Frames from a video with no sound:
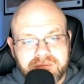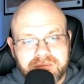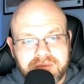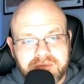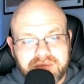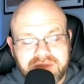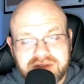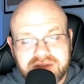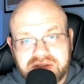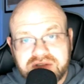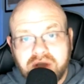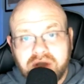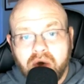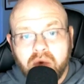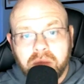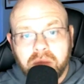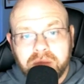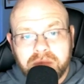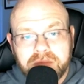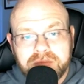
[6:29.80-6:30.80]
This is
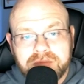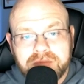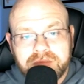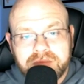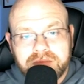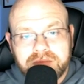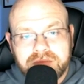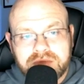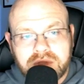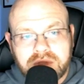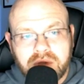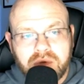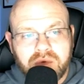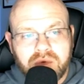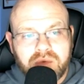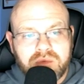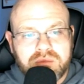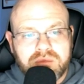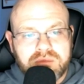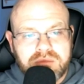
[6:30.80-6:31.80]
home.
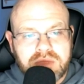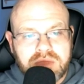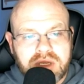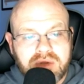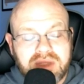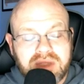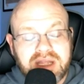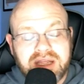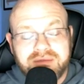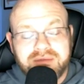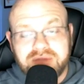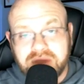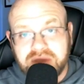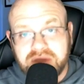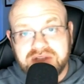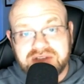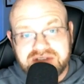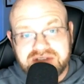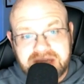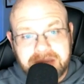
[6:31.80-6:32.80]
So, you know, even though
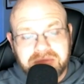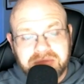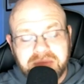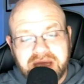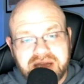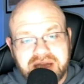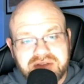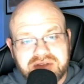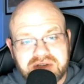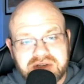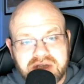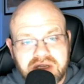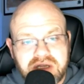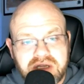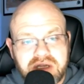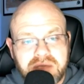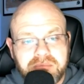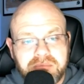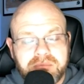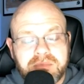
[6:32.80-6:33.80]
he's a James Madison
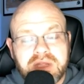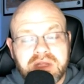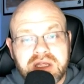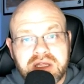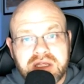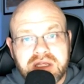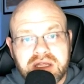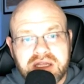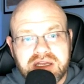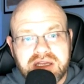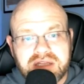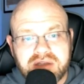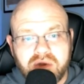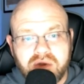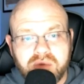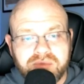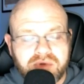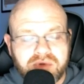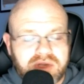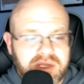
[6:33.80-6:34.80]
alum, it is
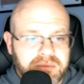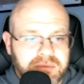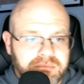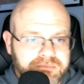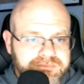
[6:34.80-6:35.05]
home for him.